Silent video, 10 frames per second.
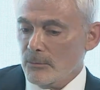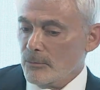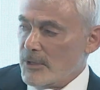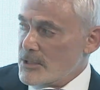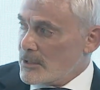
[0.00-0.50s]

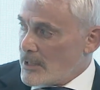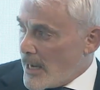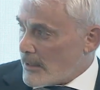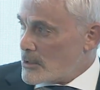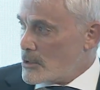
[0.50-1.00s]
raising
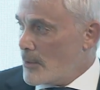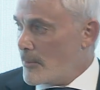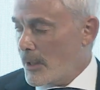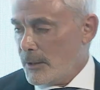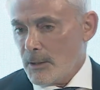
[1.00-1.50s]
taxes on
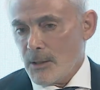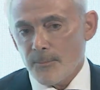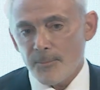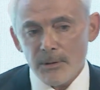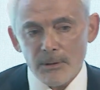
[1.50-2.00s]
mining
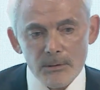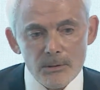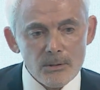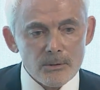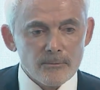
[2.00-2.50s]

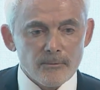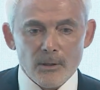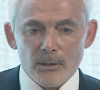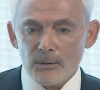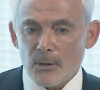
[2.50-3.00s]
companies. You've
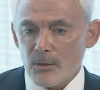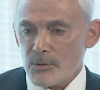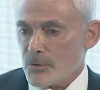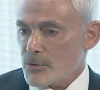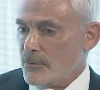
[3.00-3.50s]
got all
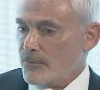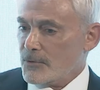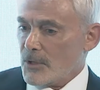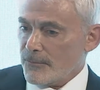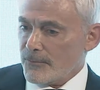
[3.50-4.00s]
sorts of
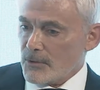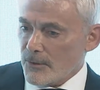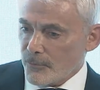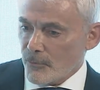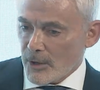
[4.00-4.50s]

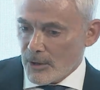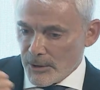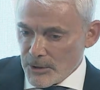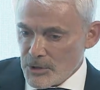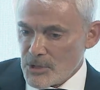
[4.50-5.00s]
tougher
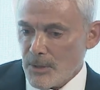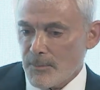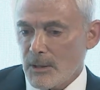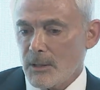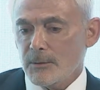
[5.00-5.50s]
regulations
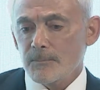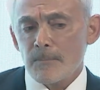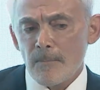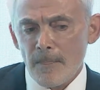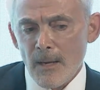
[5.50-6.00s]
coming in.
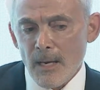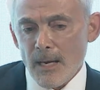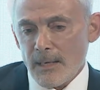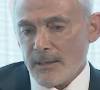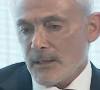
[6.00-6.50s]

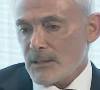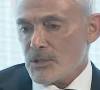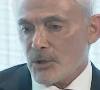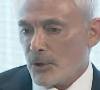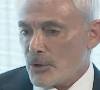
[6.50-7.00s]
And I think it's
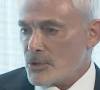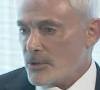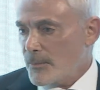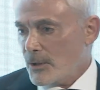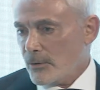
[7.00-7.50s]
the curse of
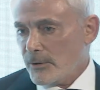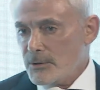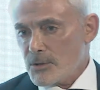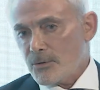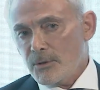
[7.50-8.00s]
the mineral
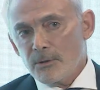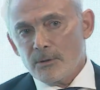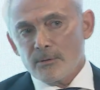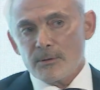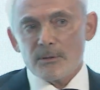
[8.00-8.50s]
industry.
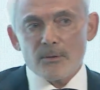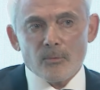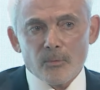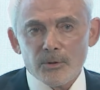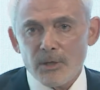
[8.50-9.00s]

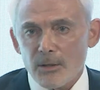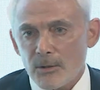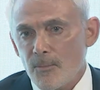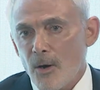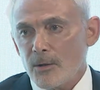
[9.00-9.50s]
When you get
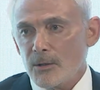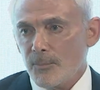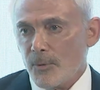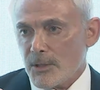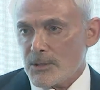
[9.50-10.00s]
commodity
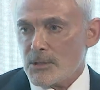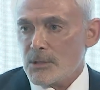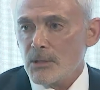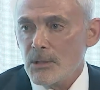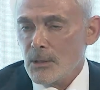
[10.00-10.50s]

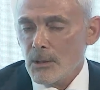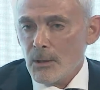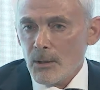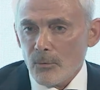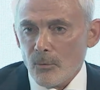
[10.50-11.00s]
prices
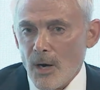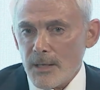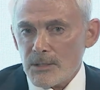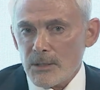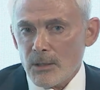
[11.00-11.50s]

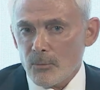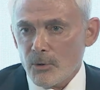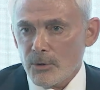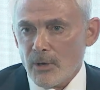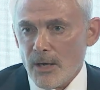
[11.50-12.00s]
rising and
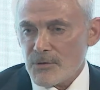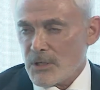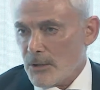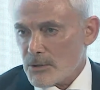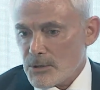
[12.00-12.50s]
when you have
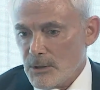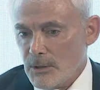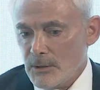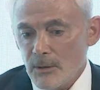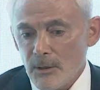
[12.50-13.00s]
scarcity,